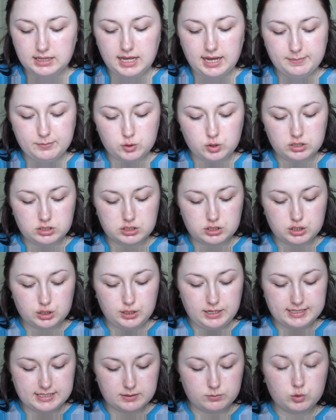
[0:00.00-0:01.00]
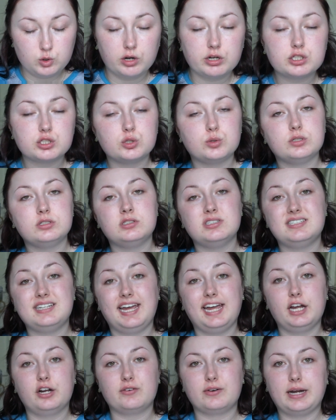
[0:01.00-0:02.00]
that I'm going to do is I'm going to go into
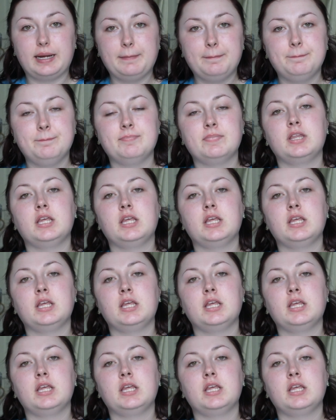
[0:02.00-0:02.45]
day cream.